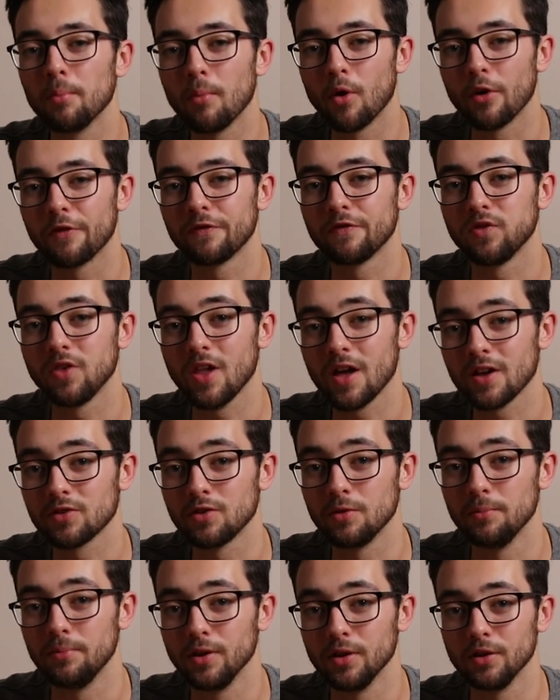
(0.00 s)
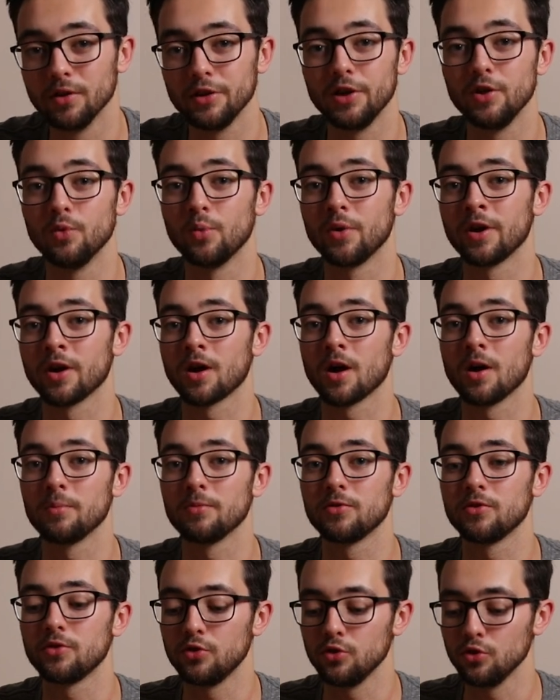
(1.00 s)
more flexibility when it
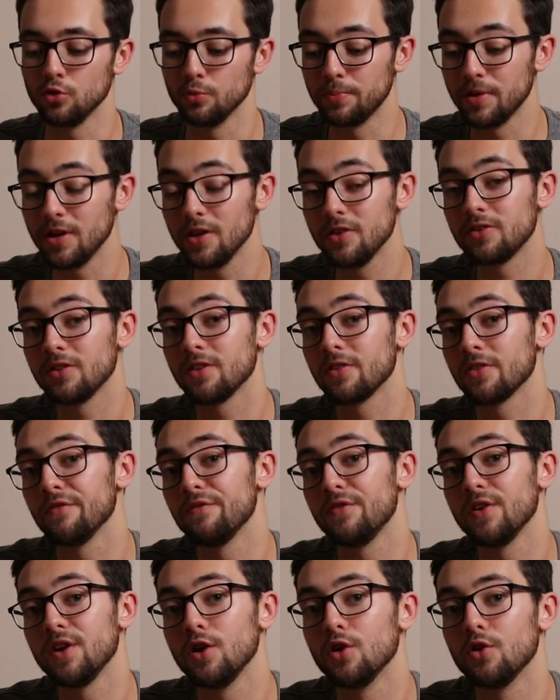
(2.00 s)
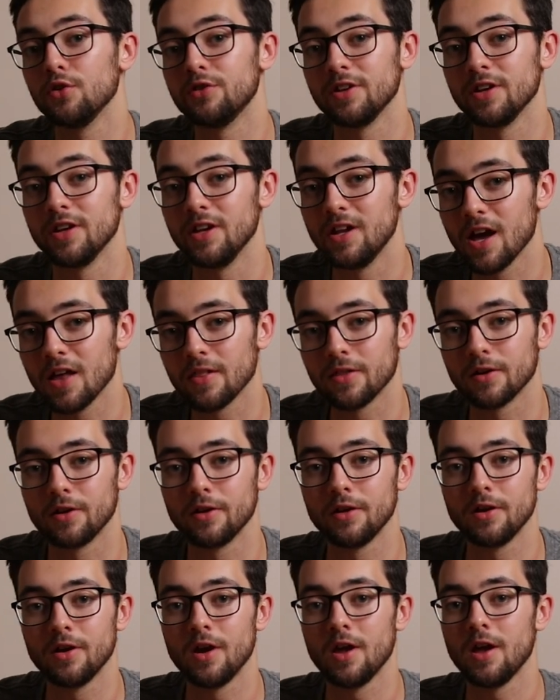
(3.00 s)
comes to piecing the video
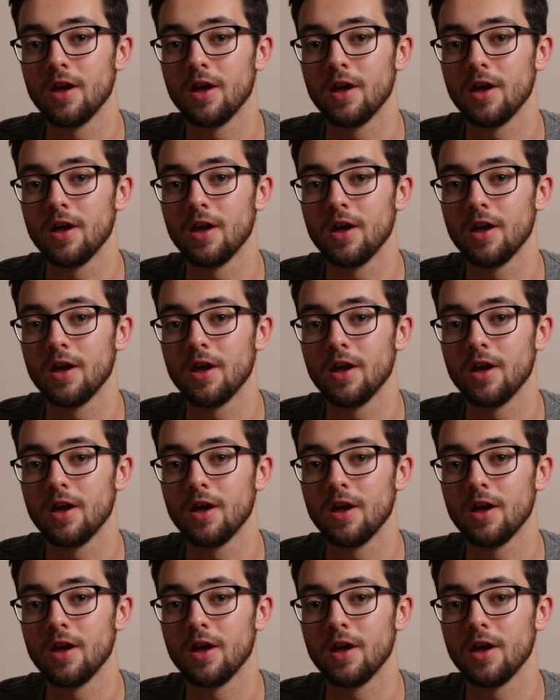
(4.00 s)
together